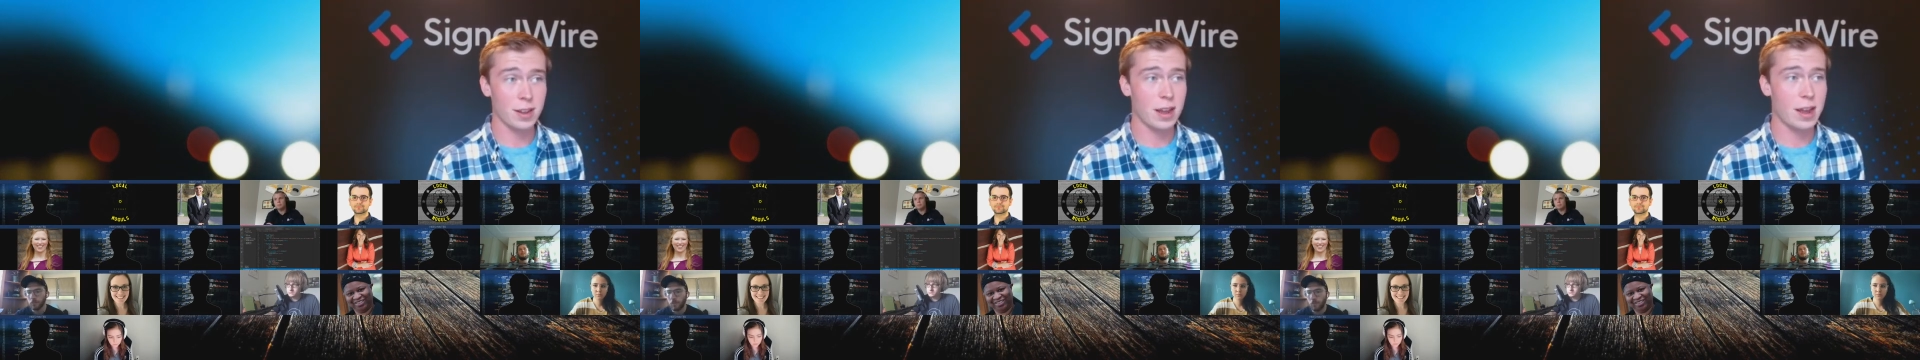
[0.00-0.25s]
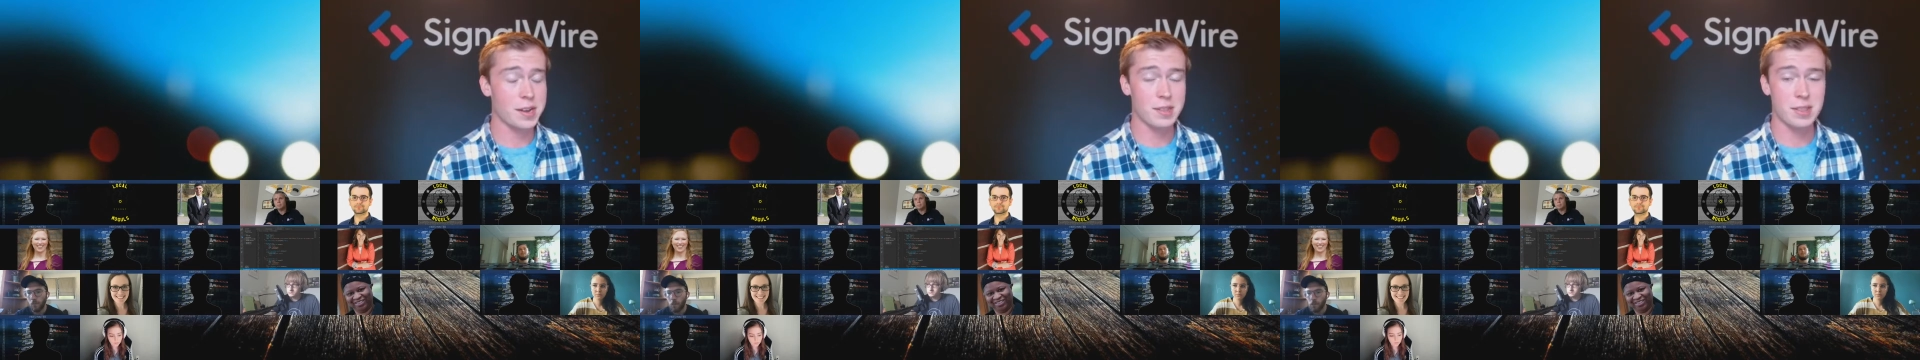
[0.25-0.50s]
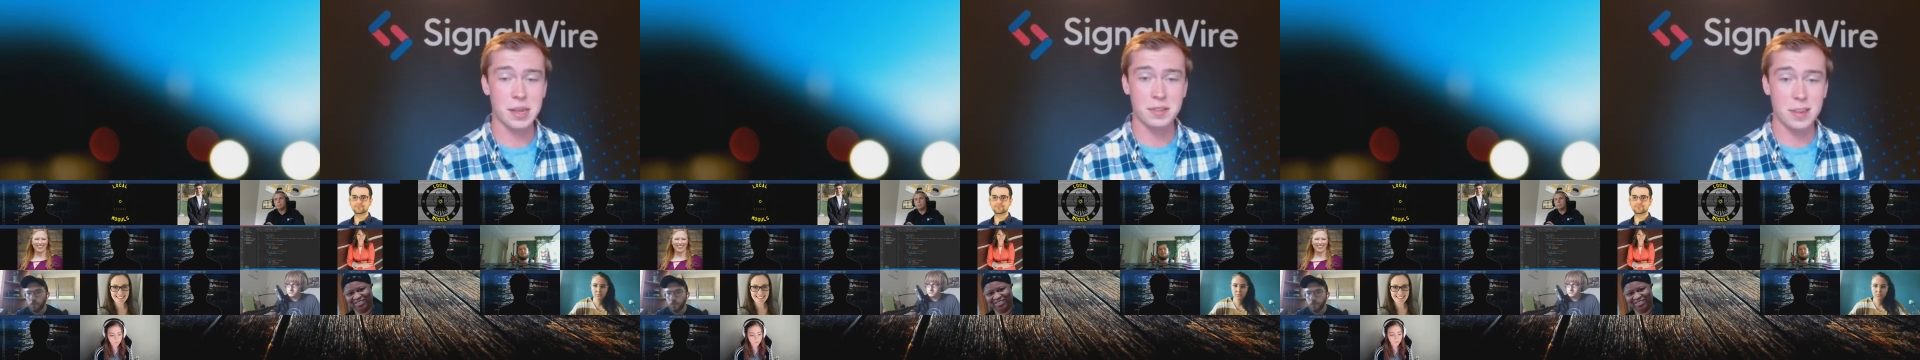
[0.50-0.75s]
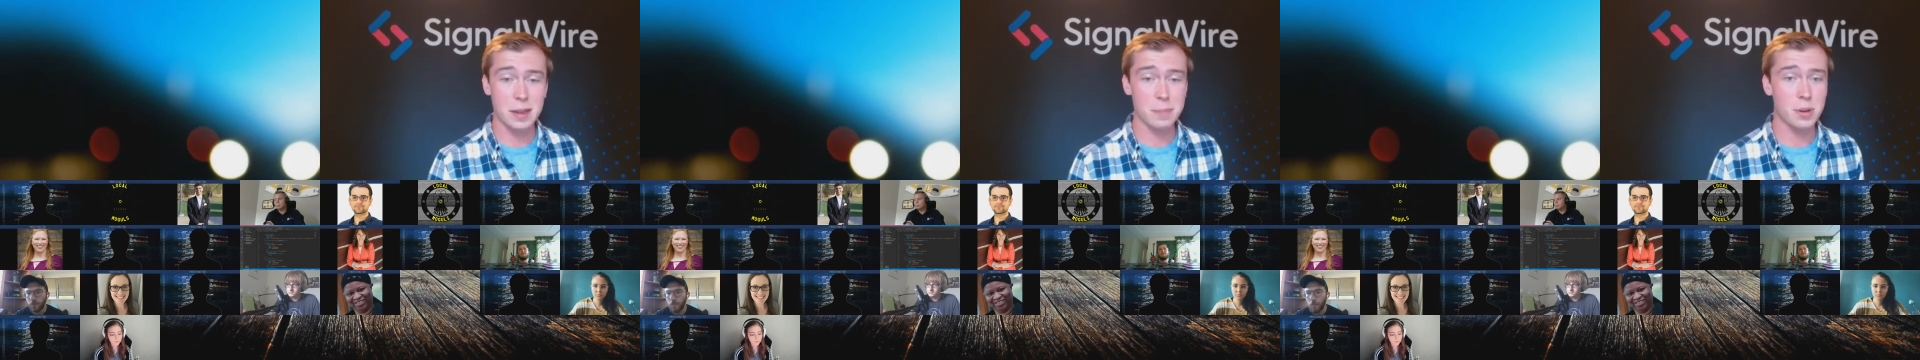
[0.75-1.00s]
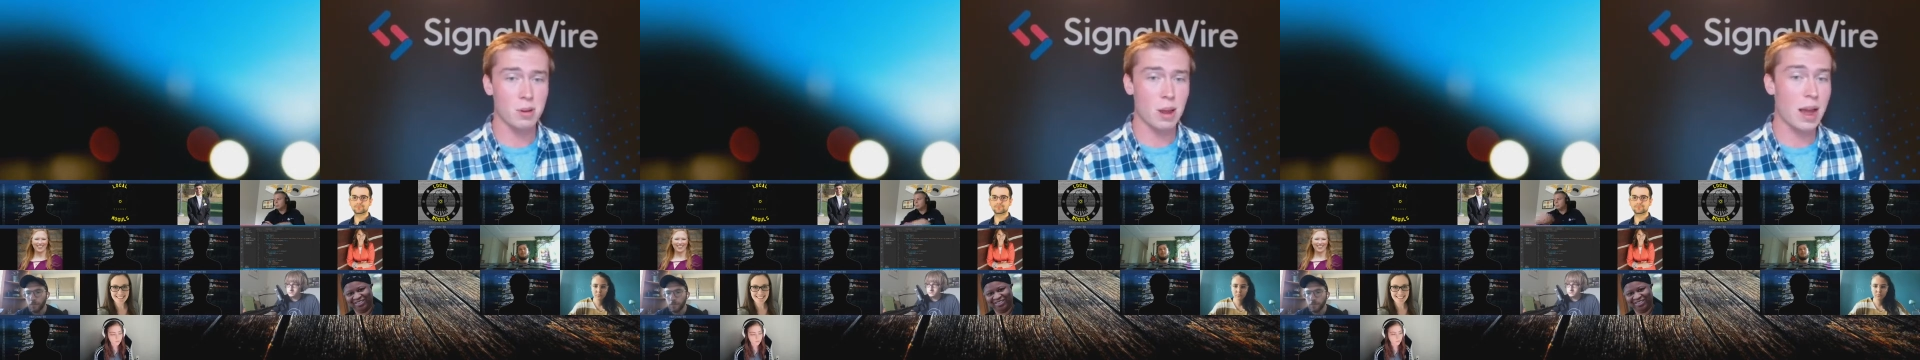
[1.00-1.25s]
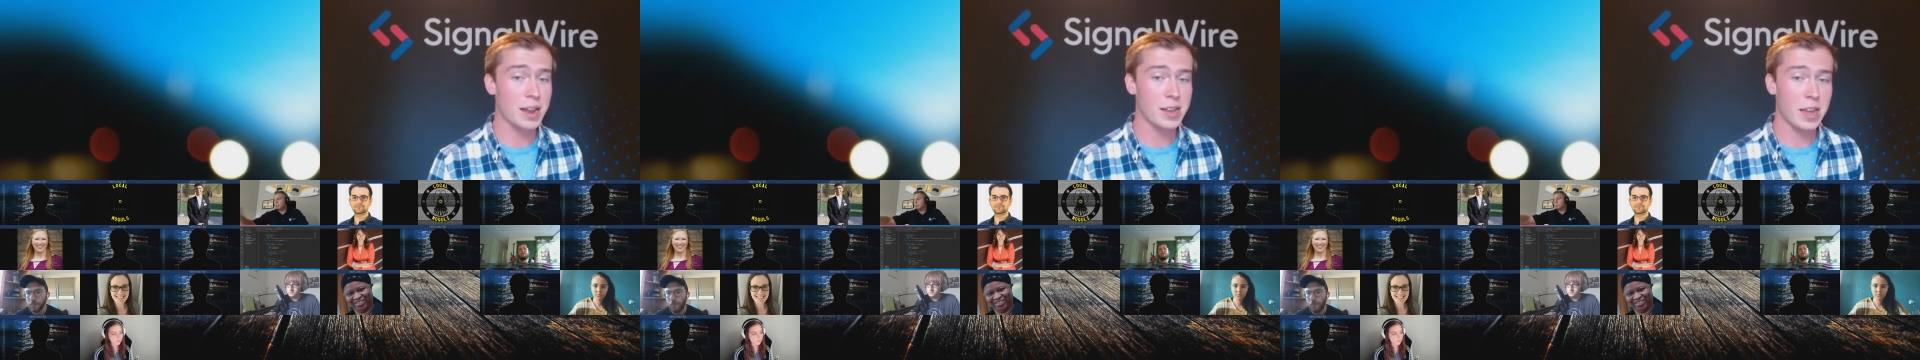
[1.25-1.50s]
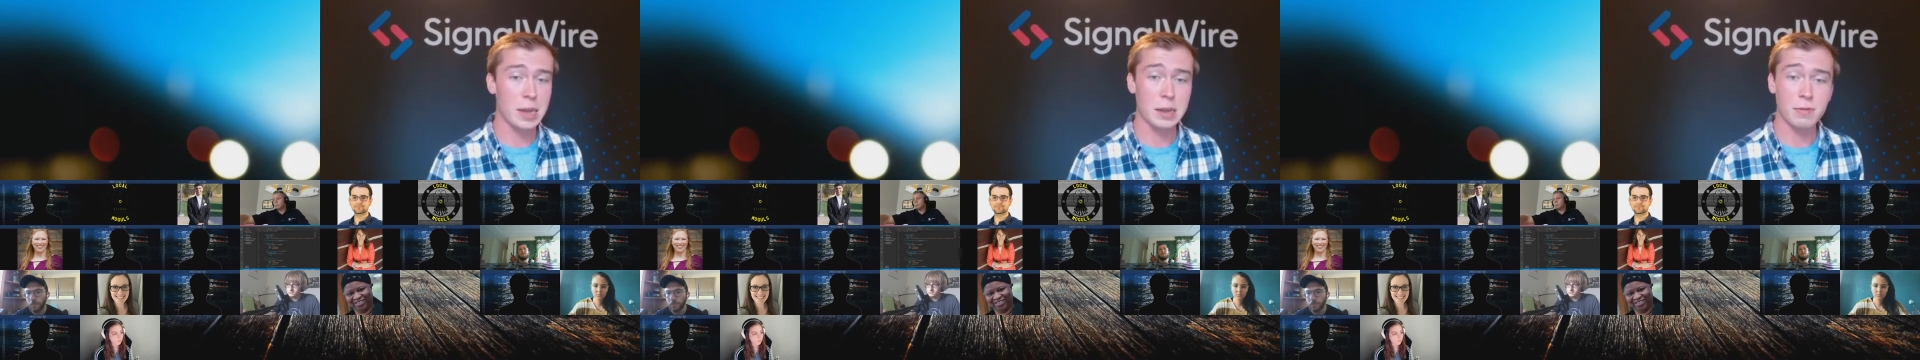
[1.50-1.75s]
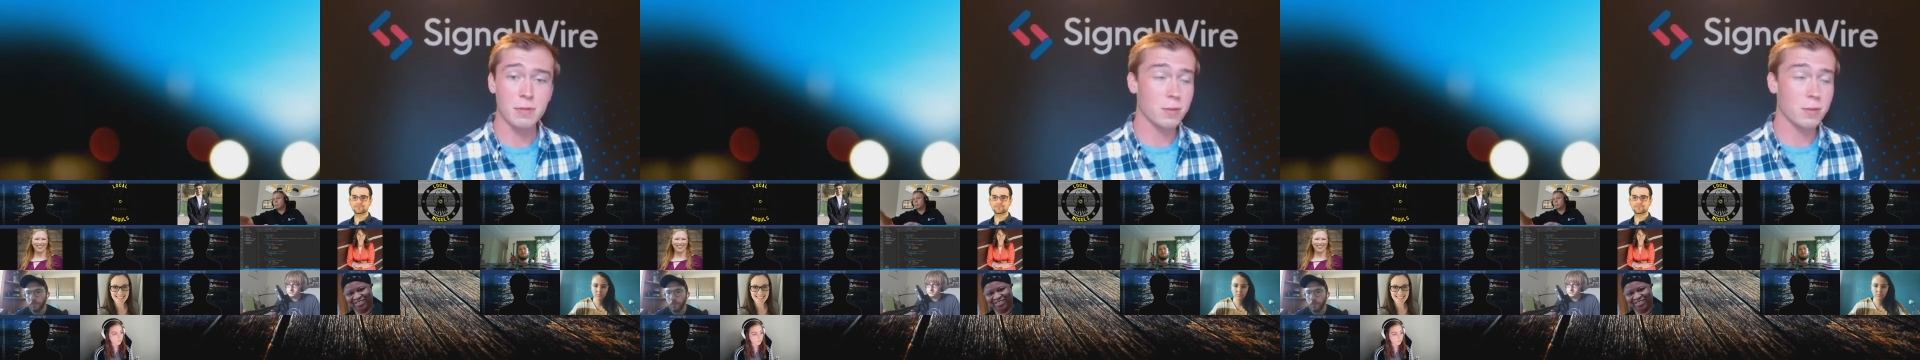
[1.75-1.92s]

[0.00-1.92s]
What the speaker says: The example I gave